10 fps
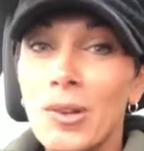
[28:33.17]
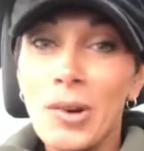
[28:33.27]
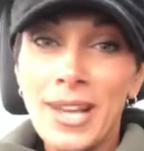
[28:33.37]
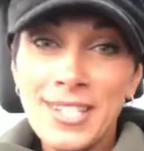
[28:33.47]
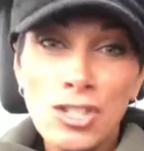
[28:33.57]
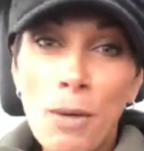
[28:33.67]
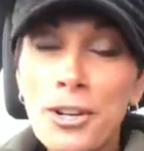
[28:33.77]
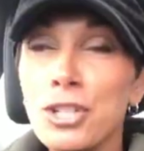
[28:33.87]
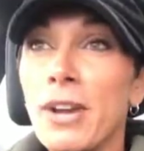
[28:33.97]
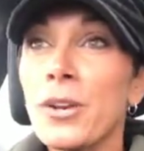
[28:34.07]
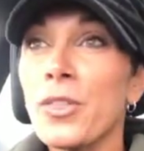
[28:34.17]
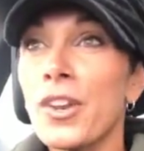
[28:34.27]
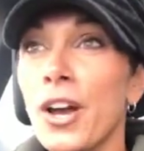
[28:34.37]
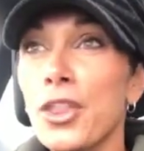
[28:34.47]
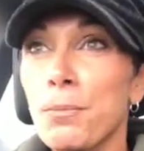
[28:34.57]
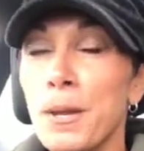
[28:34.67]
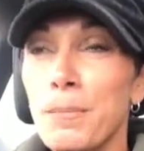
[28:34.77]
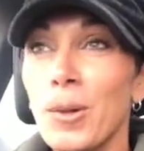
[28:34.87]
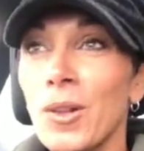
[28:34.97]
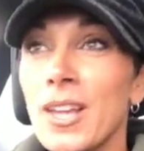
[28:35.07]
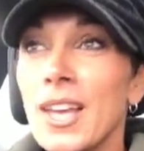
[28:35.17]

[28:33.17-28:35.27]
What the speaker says: okay? So much greater than other people.